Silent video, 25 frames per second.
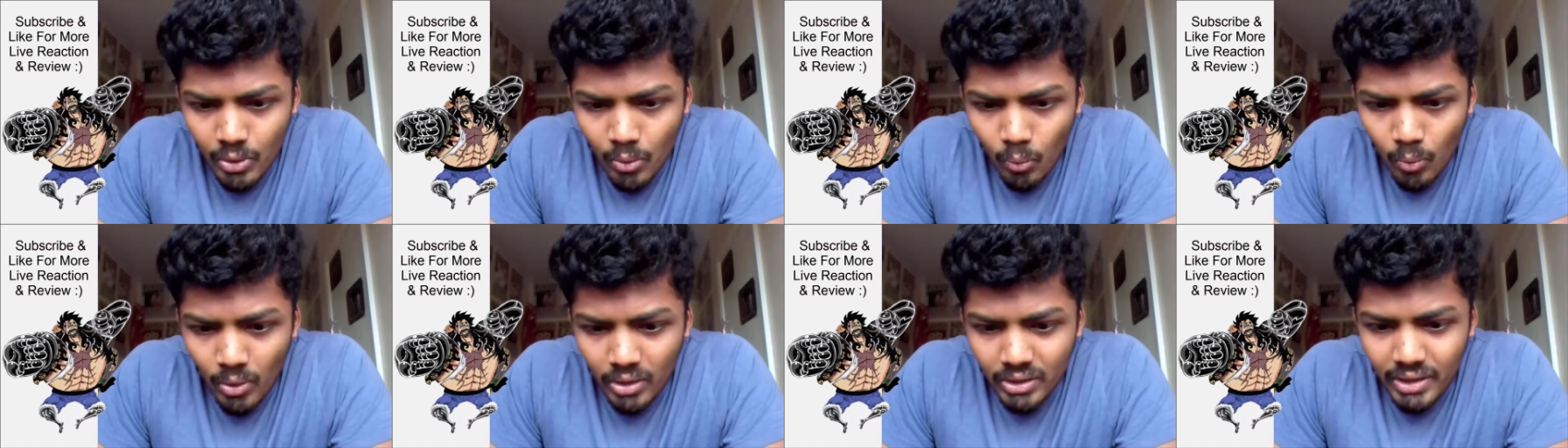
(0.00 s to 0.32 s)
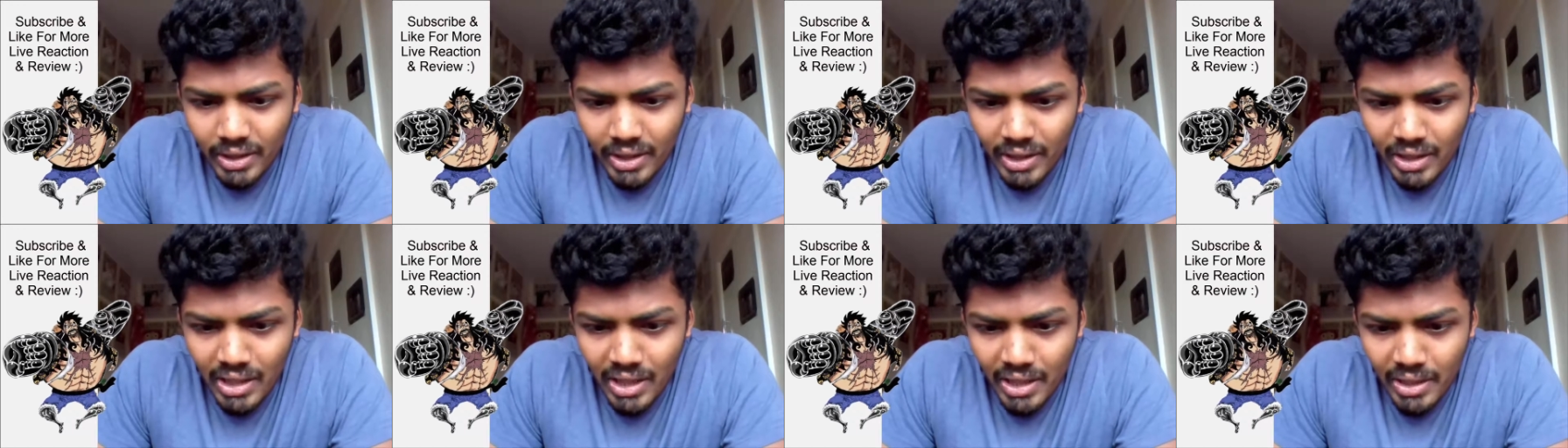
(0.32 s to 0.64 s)
what
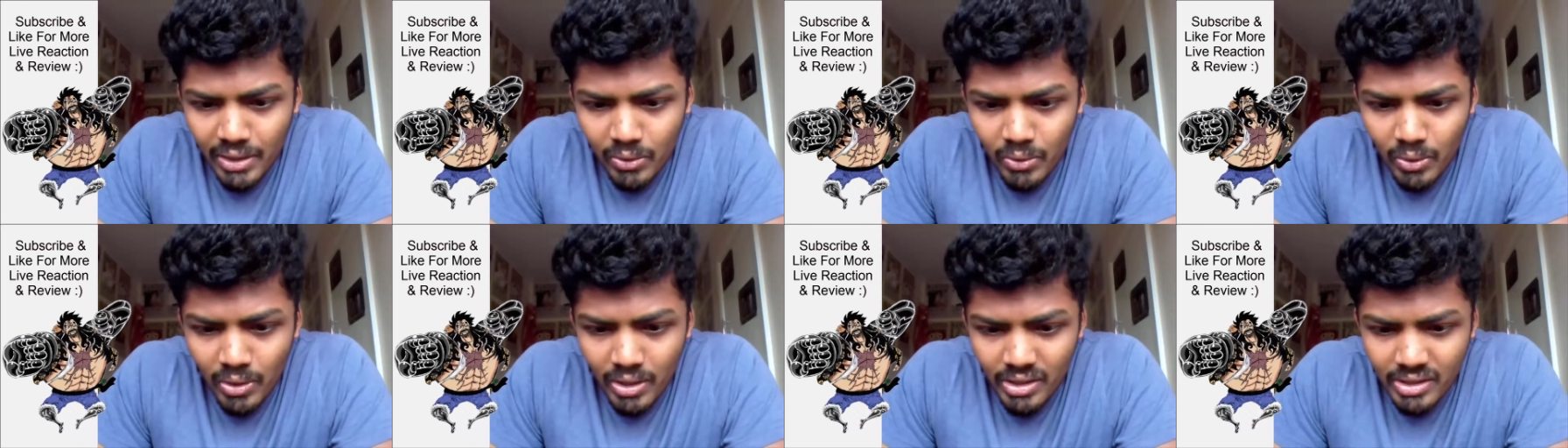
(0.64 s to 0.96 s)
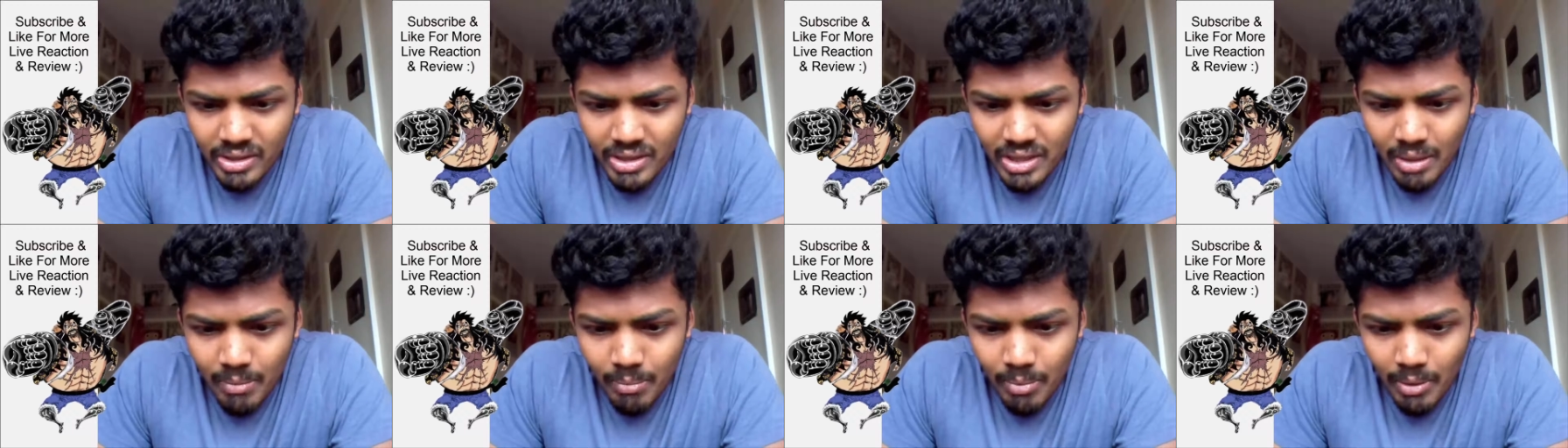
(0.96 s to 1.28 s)
the hell are you doing
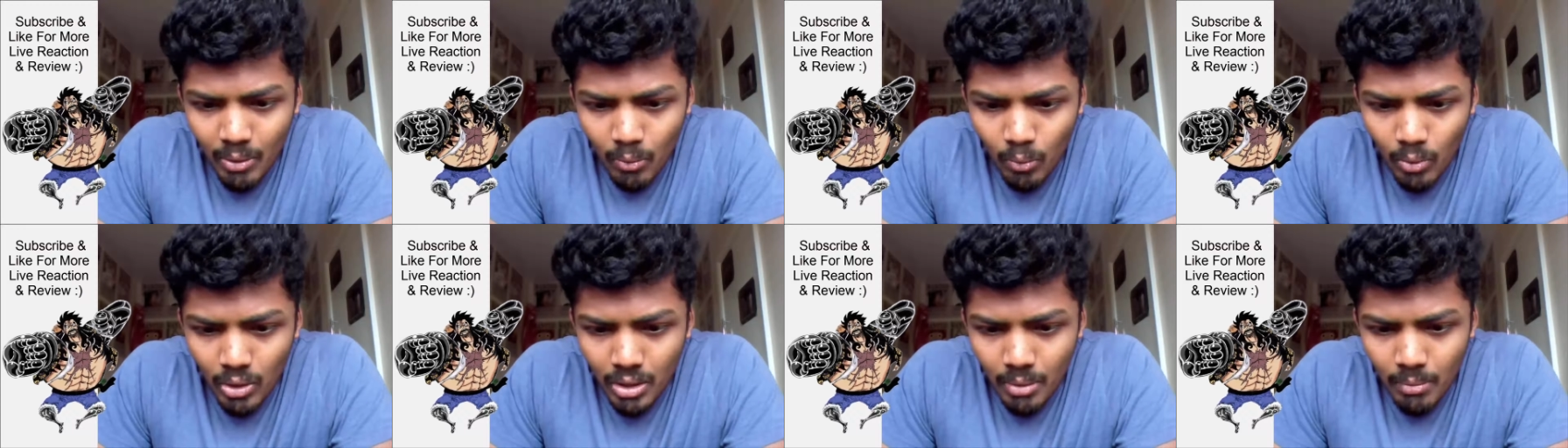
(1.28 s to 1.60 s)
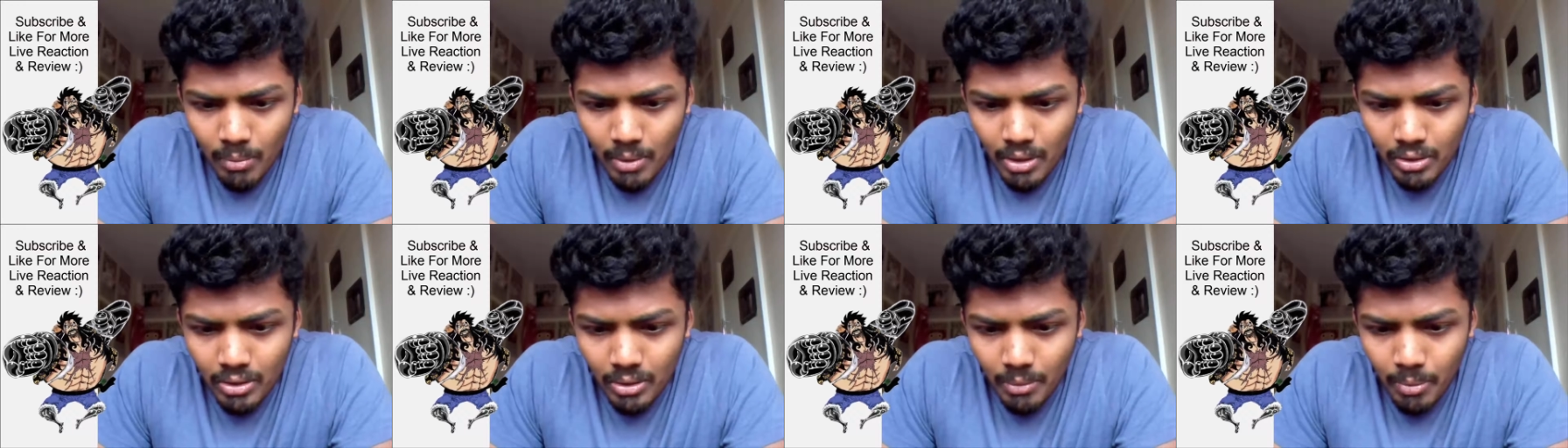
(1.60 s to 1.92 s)
sleeping what
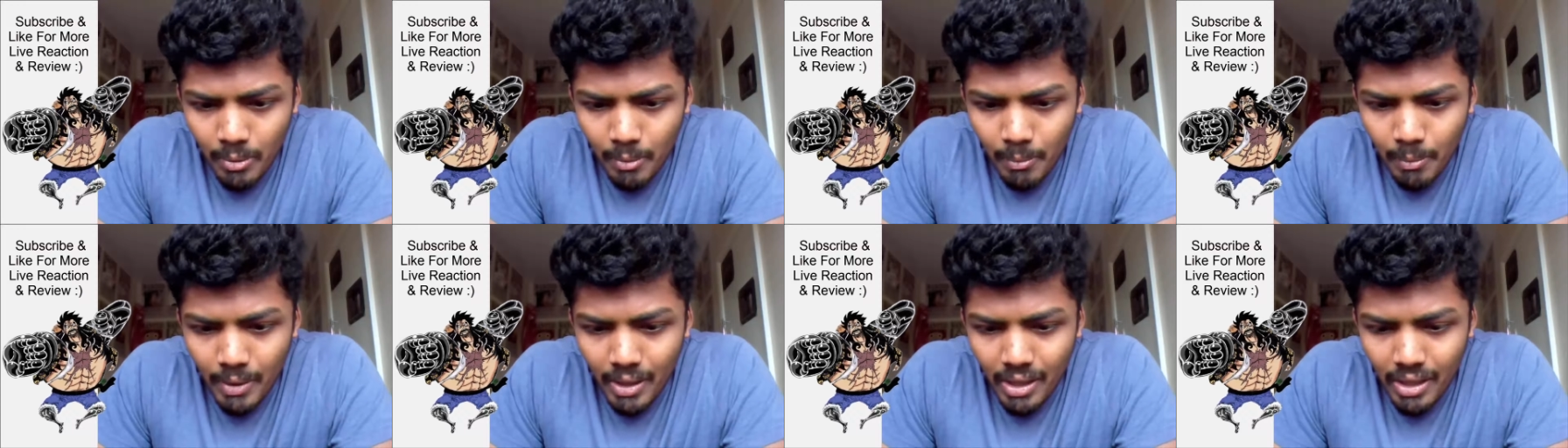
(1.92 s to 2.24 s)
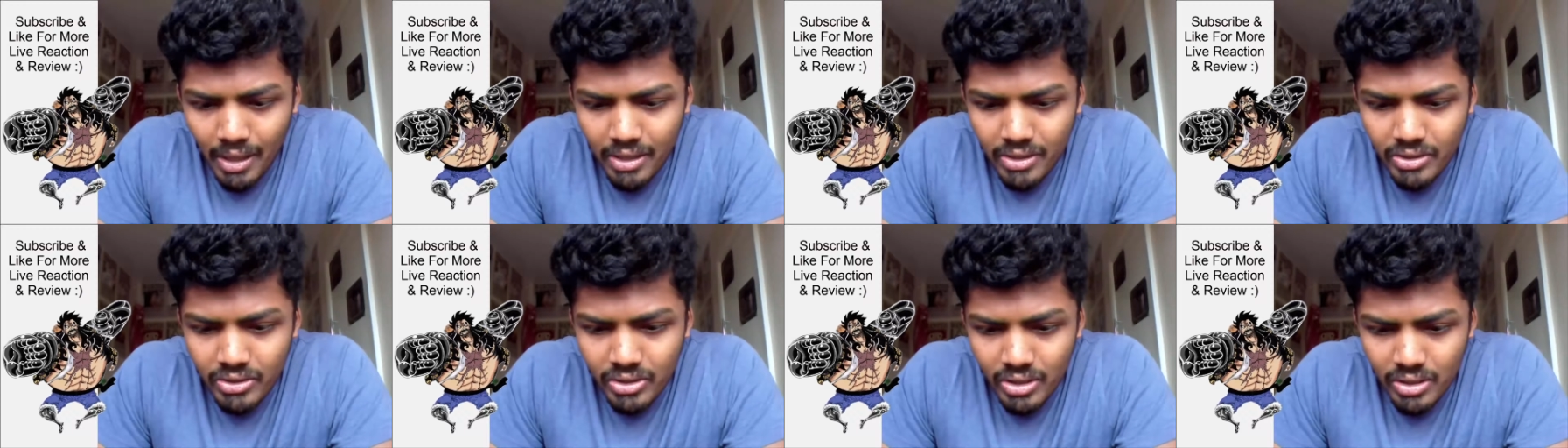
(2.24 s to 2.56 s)
about the
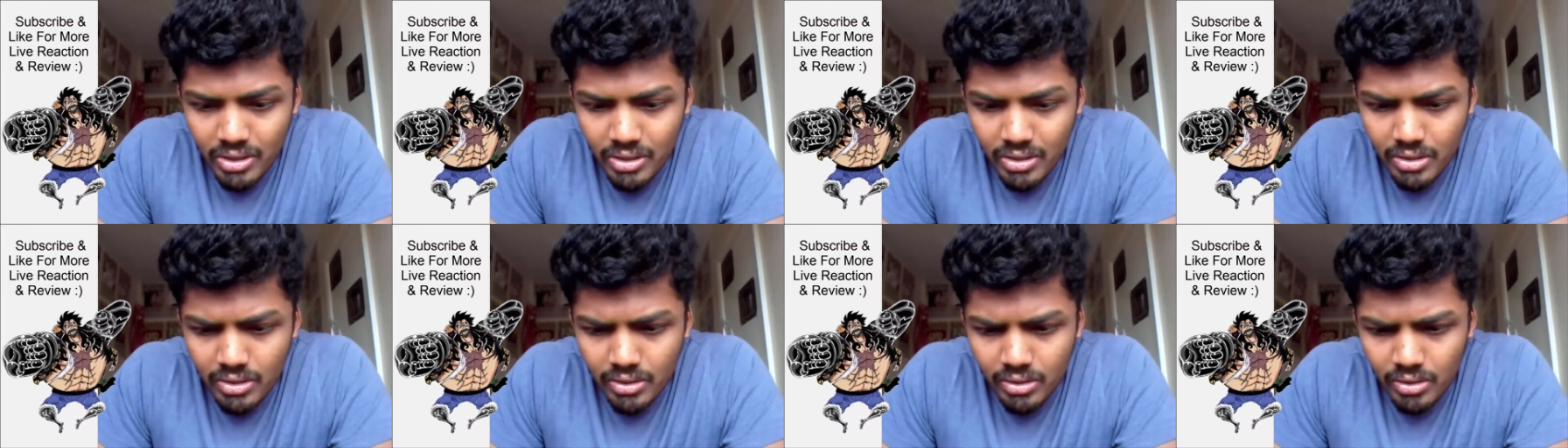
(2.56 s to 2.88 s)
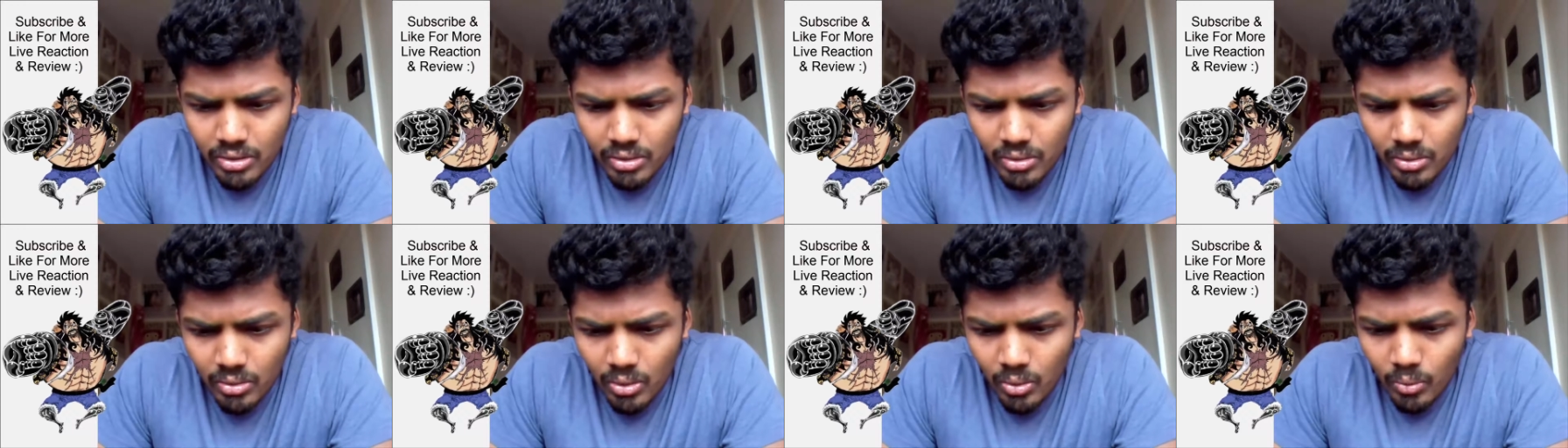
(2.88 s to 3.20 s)
preparations
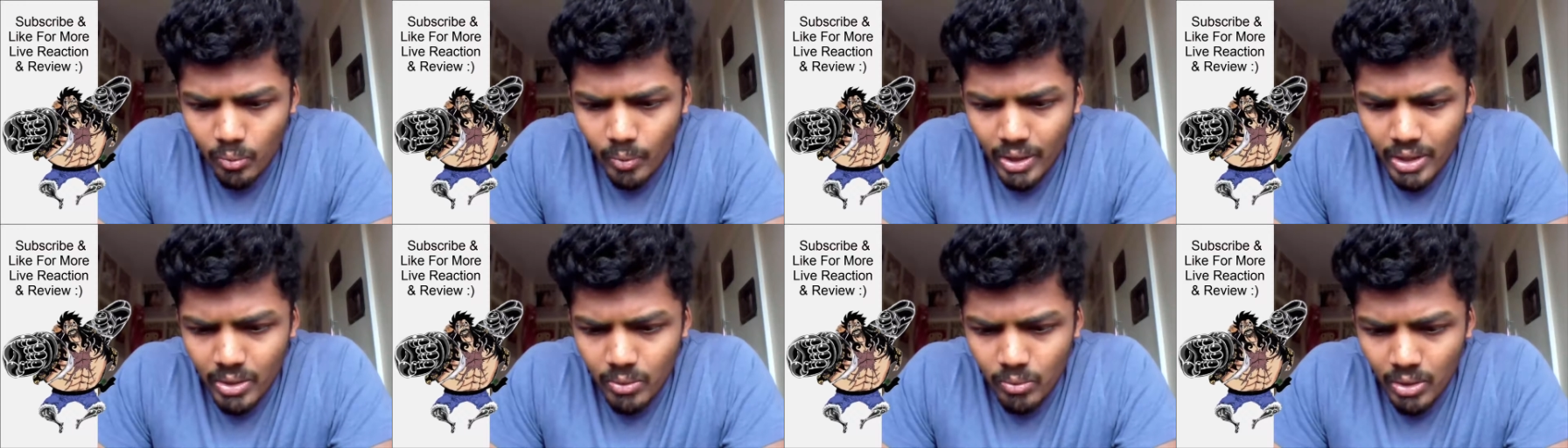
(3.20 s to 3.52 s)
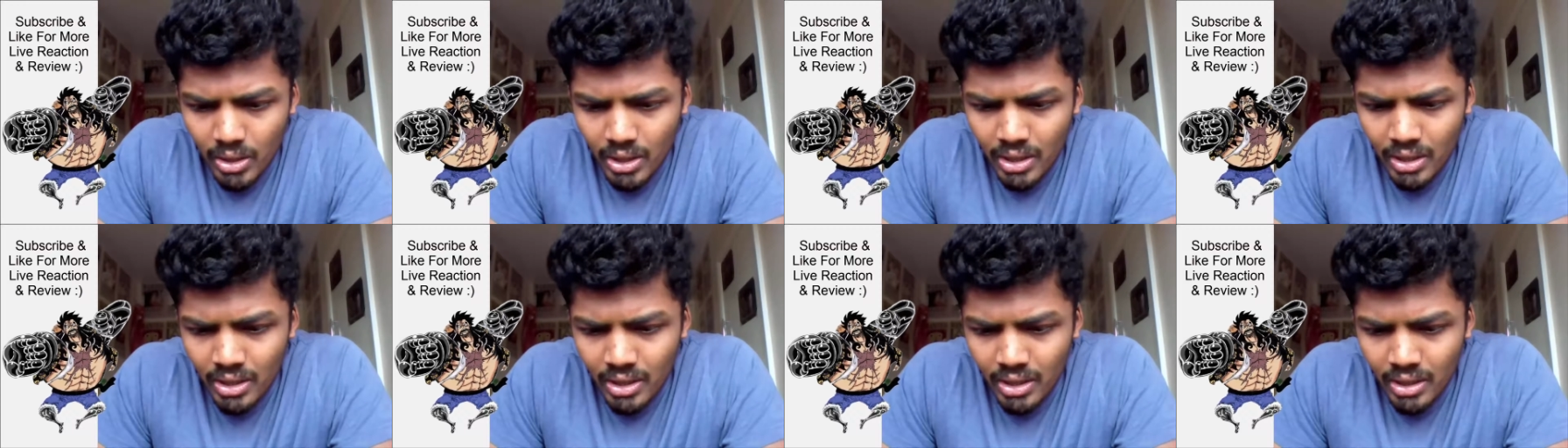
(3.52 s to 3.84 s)
oh wait
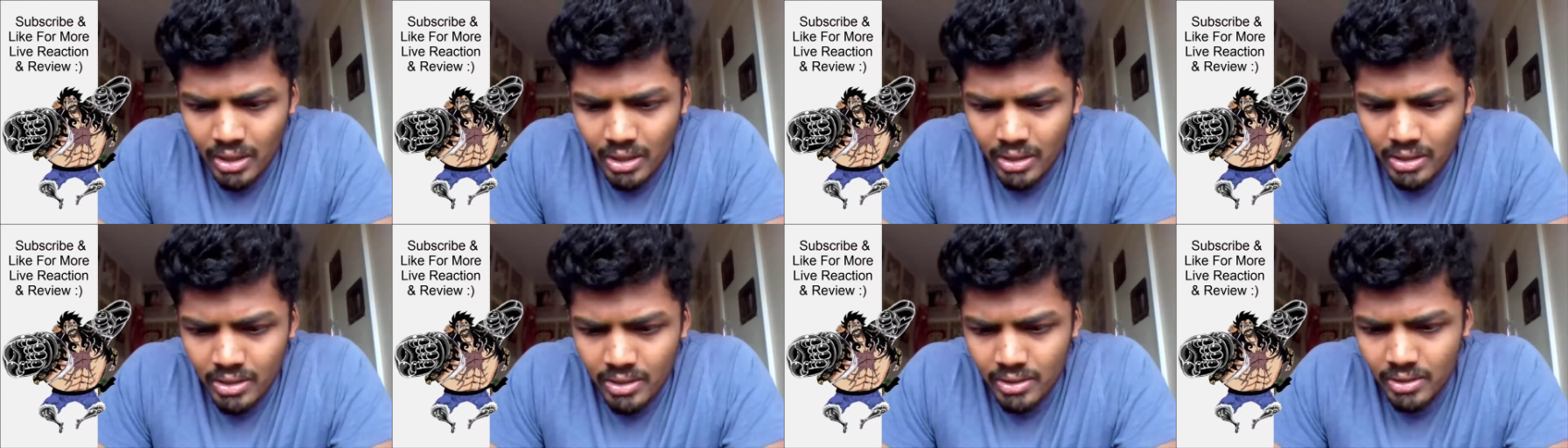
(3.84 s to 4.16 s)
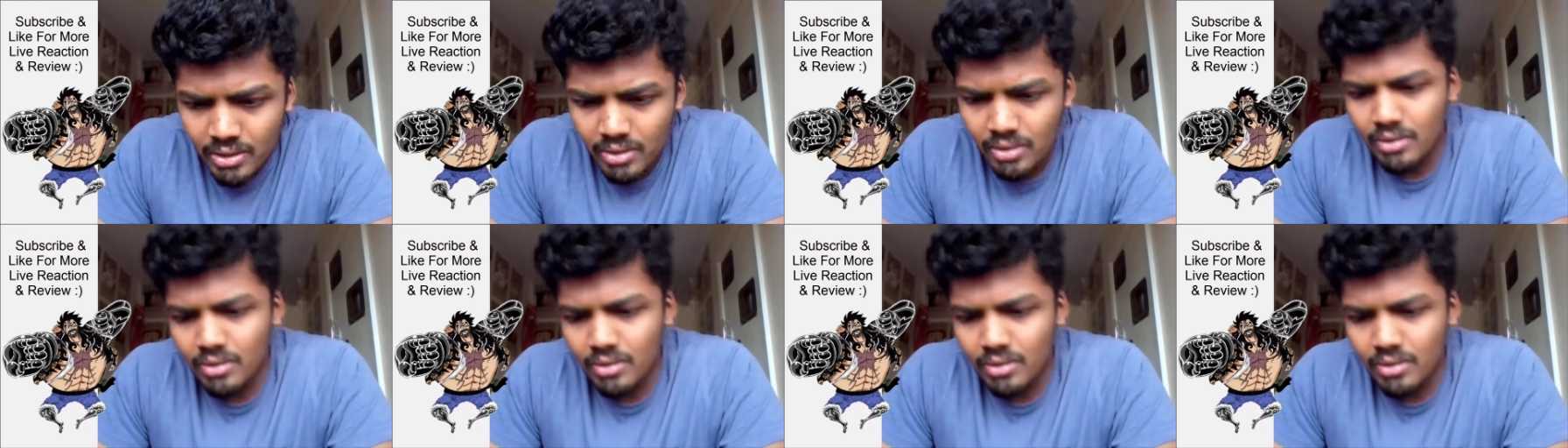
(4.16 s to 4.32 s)
what